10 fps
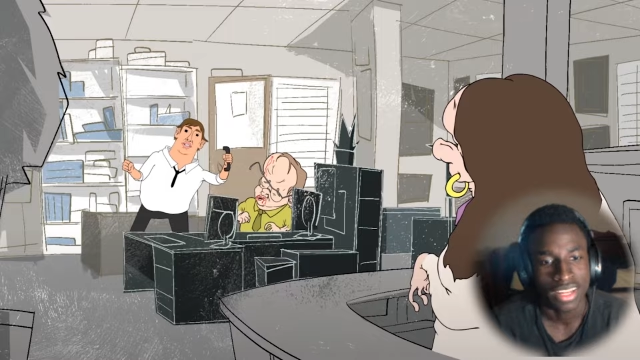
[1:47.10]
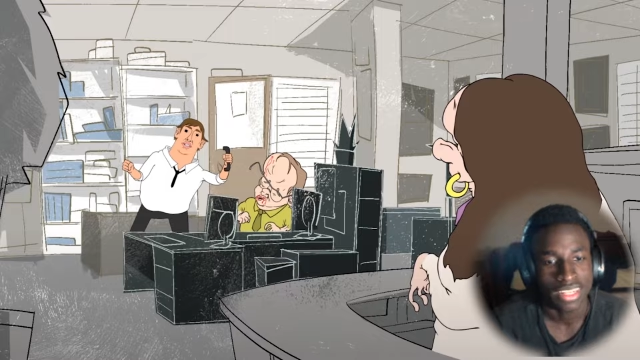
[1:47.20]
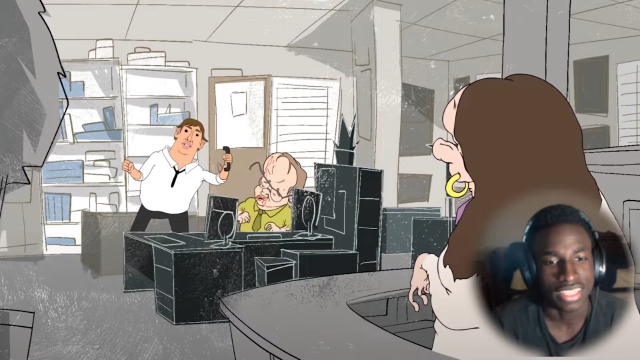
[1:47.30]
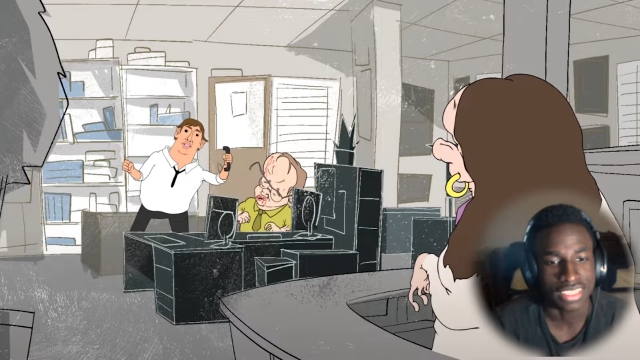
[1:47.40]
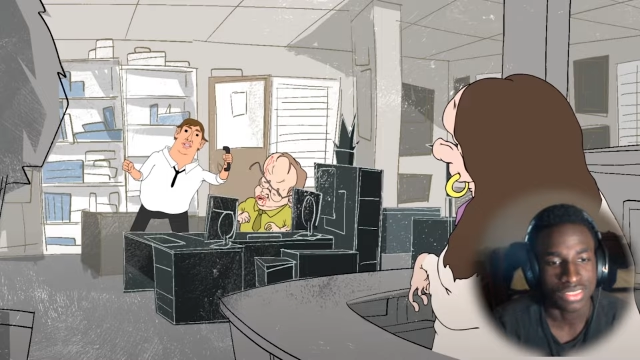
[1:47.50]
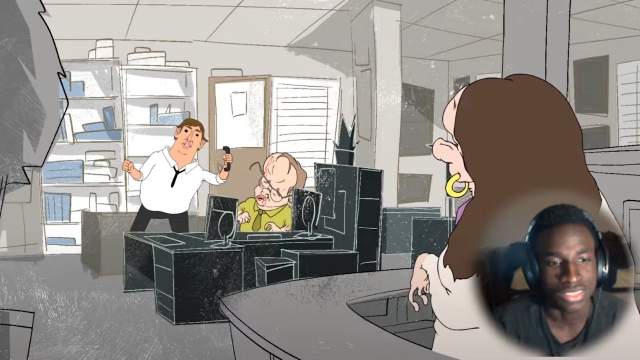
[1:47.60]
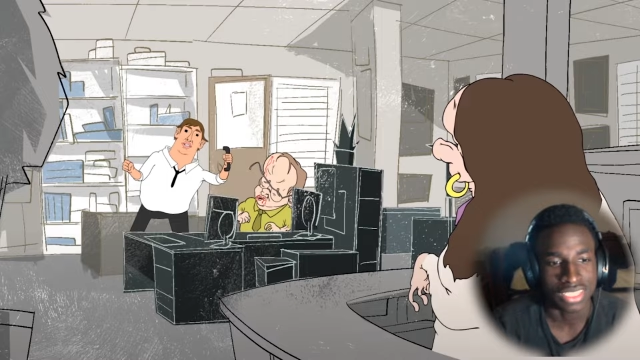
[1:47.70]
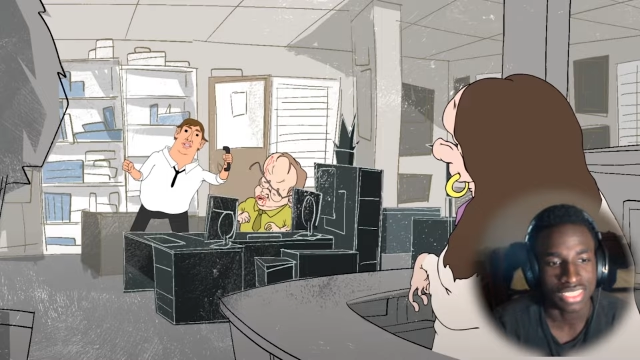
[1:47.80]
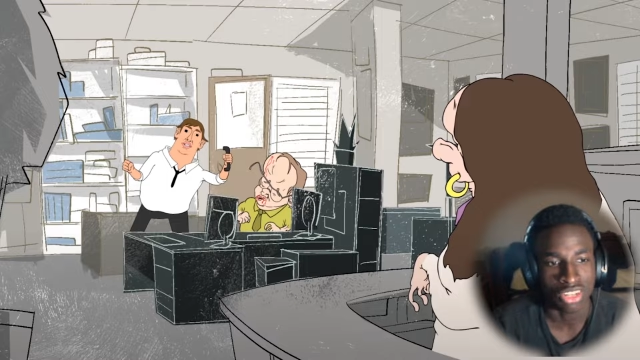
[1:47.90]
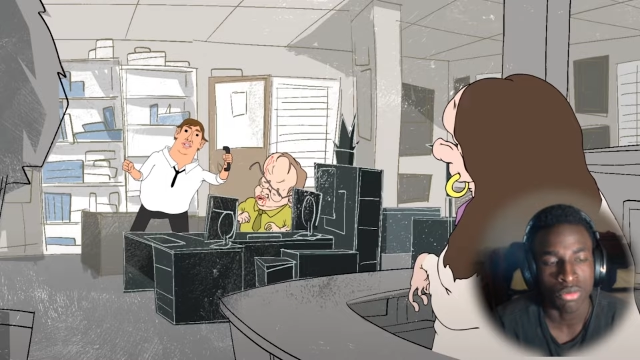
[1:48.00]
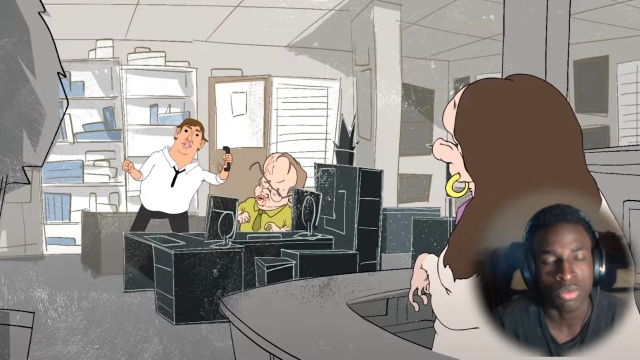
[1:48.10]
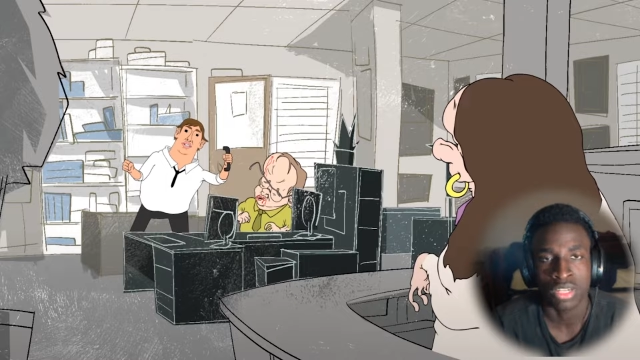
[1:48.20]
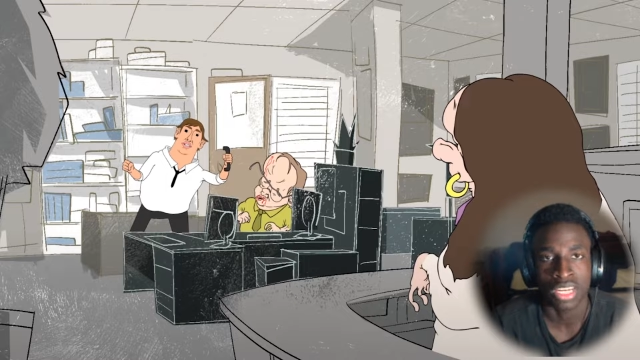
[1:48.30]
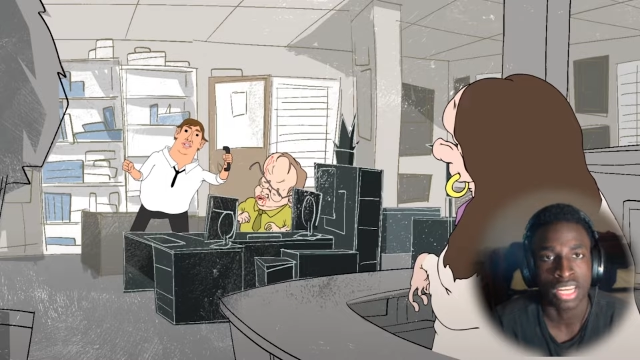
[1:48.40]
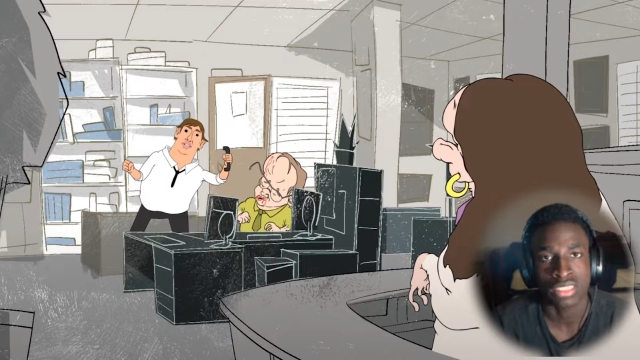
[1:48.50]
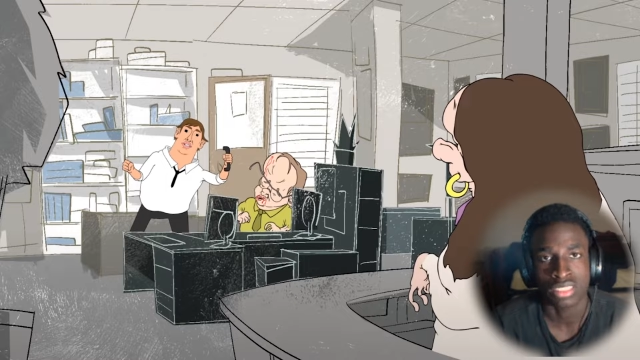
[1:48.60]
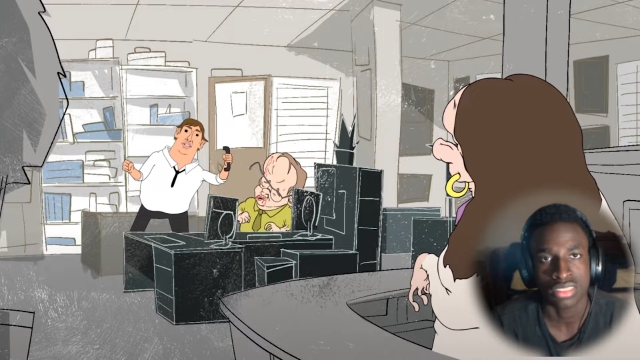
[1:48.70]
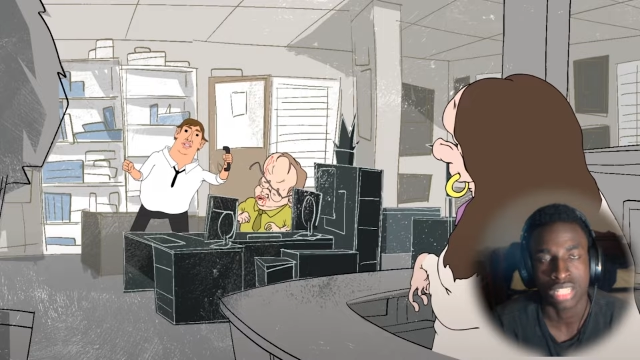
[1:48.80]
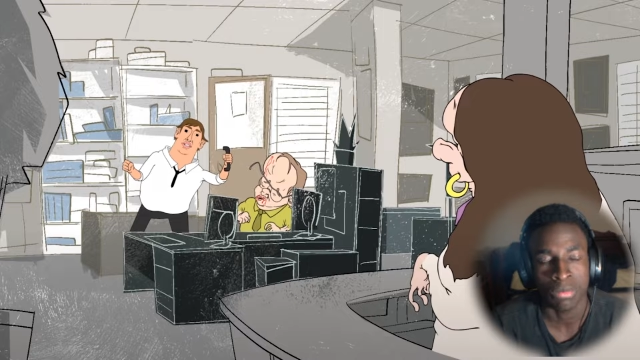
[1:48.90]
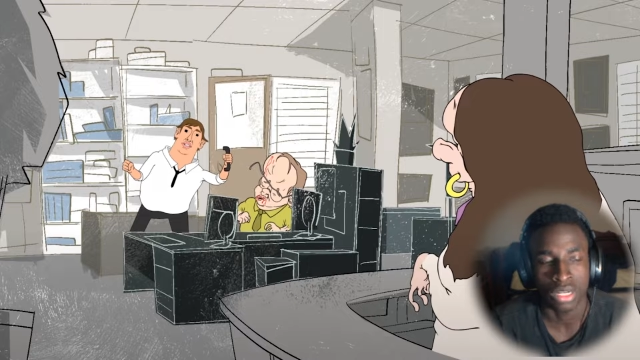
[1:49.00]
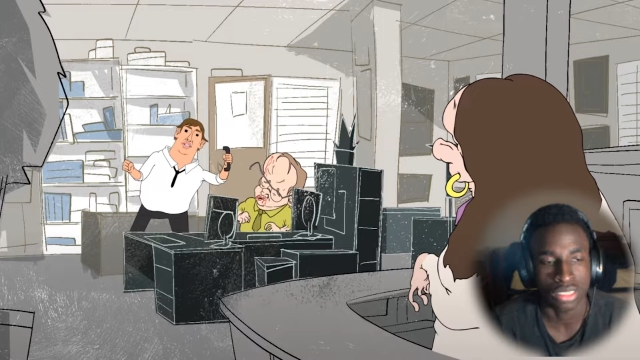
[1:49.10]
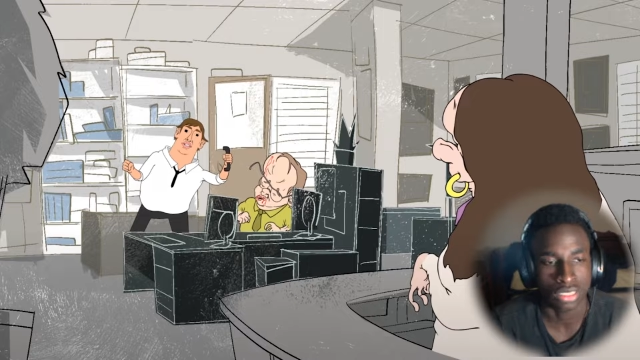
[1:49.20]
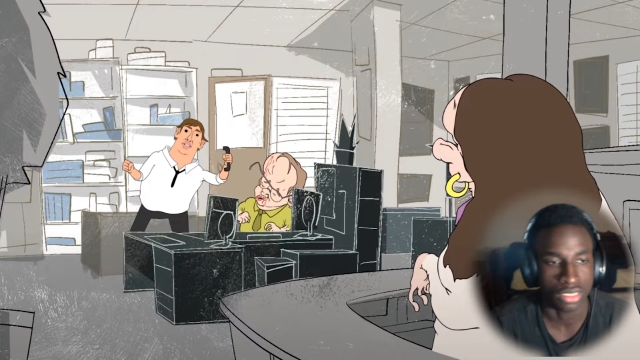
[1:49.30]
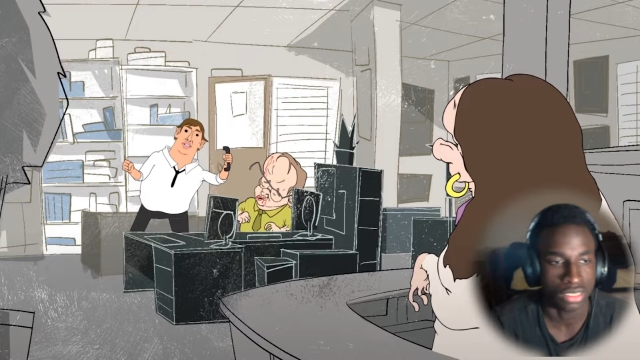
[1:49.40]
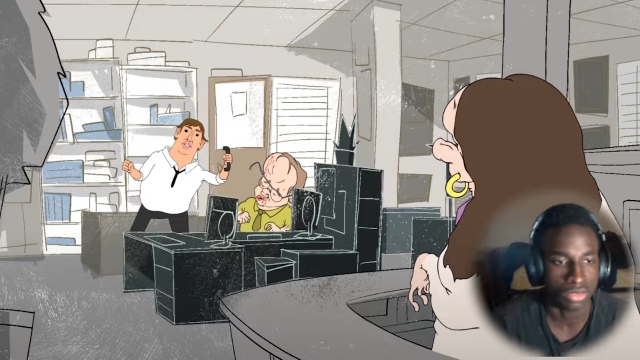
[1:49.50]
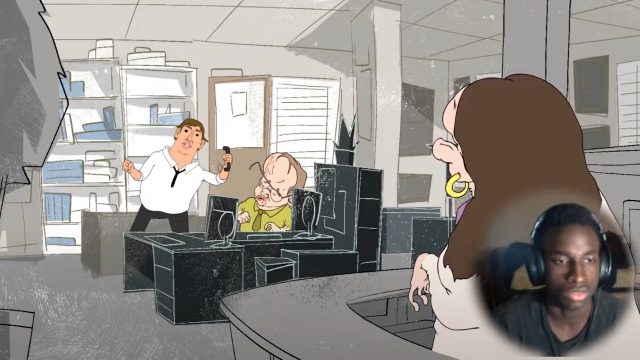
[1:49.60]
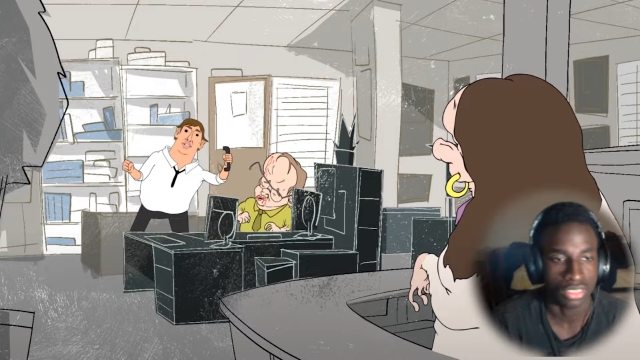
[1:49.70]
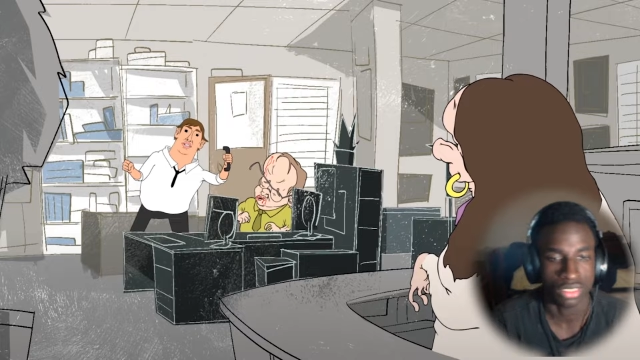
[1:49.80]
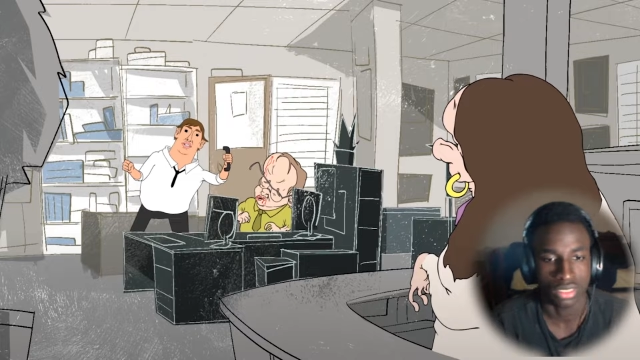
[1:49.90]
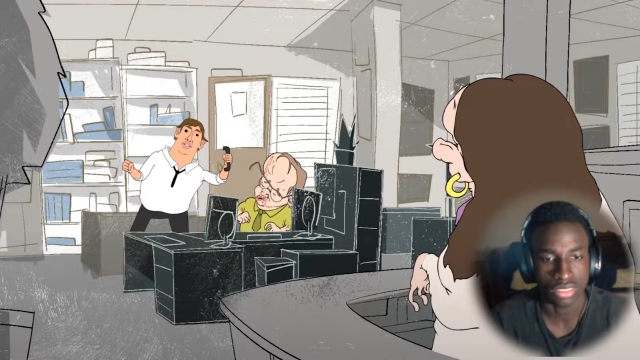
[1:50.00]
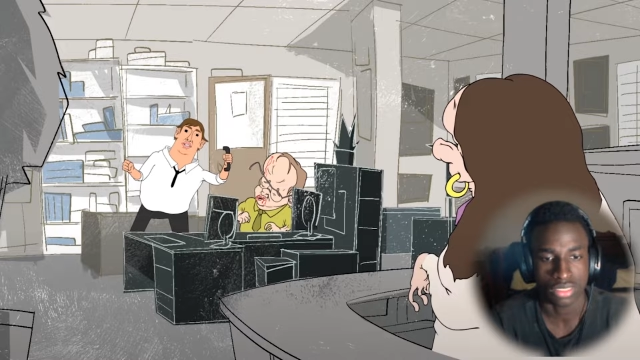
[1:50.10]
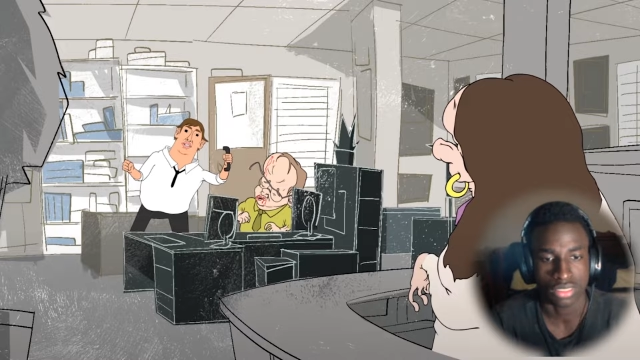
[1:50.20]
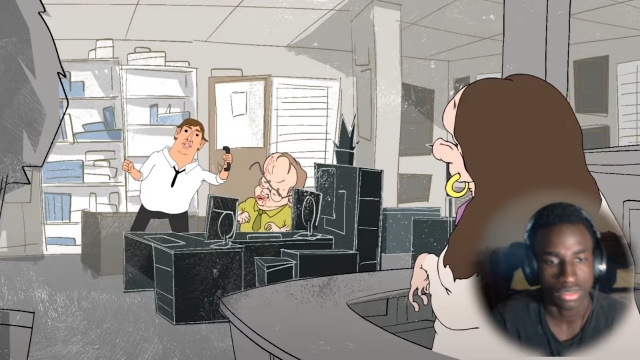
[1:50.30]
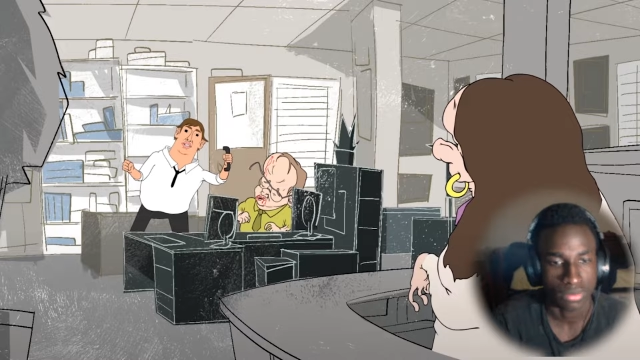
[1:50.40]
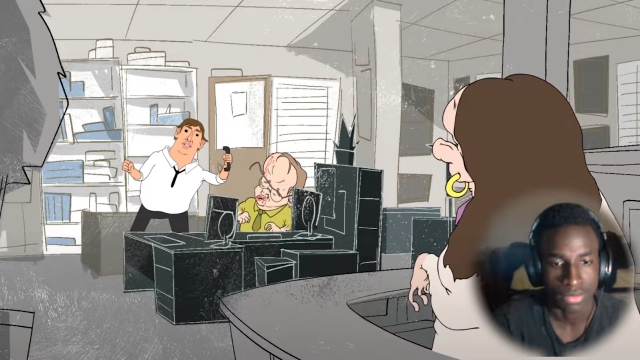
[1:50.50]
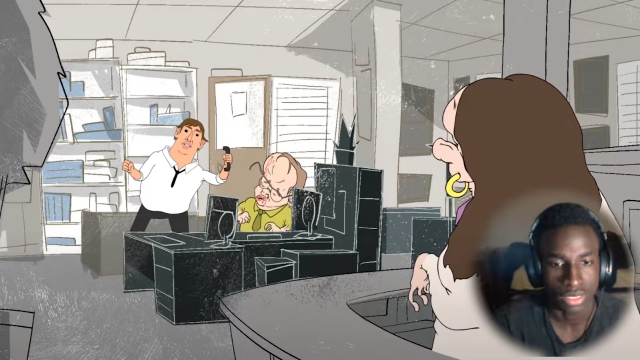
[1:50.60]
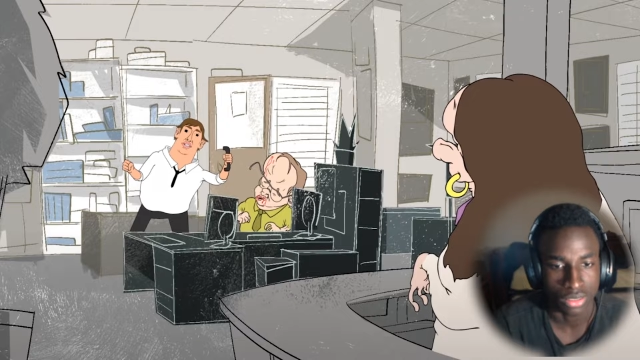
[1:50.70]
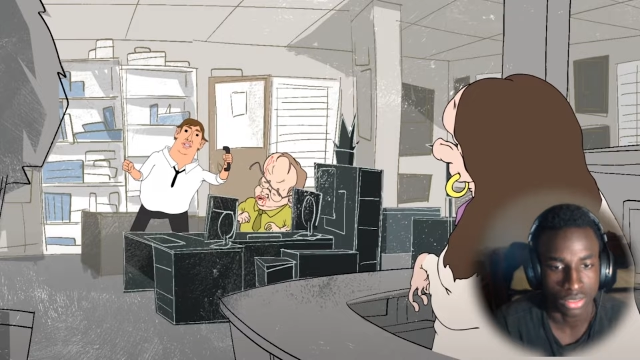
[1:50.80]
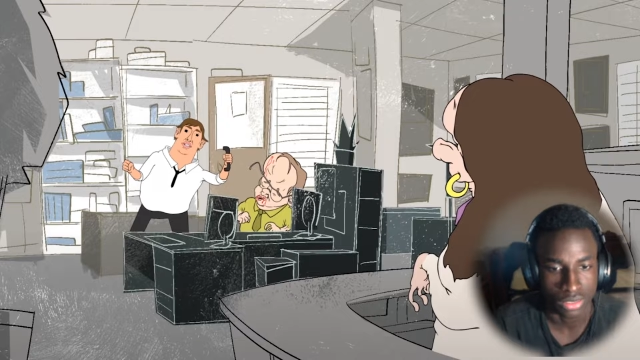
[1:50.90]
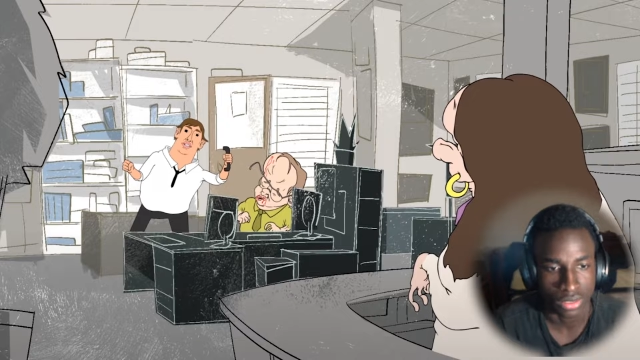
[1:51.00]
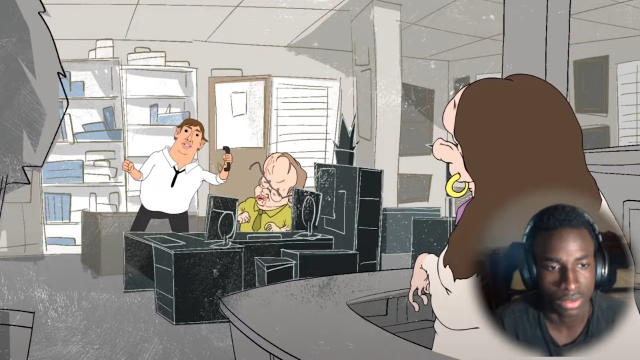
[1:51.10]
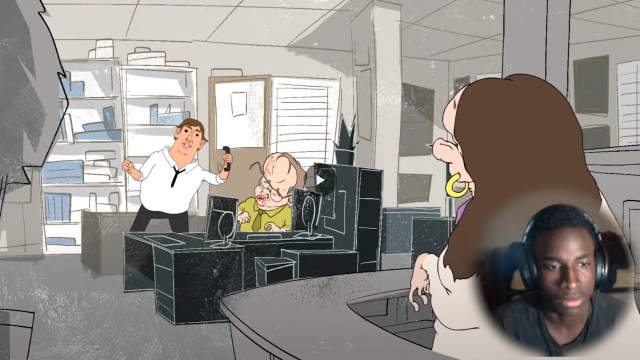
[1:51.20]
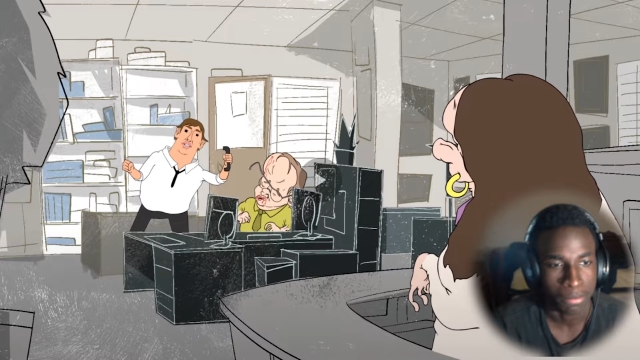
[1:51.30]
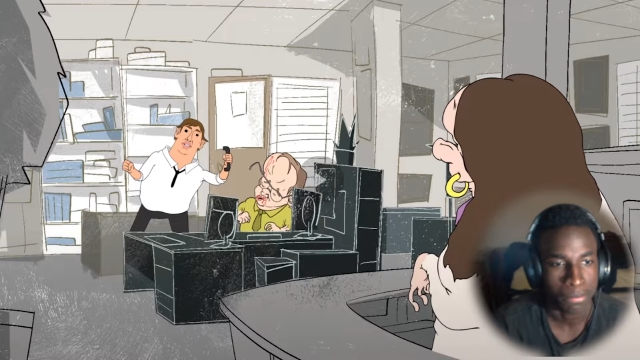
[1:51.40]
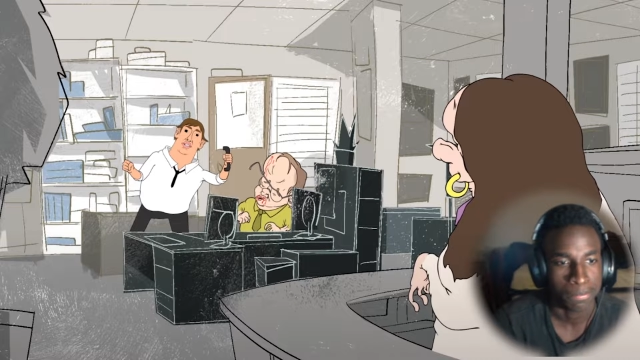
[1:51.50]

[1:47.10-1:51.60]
As soon as they start removing cast, I just stop watching it. So it's just, you know what I'm saying?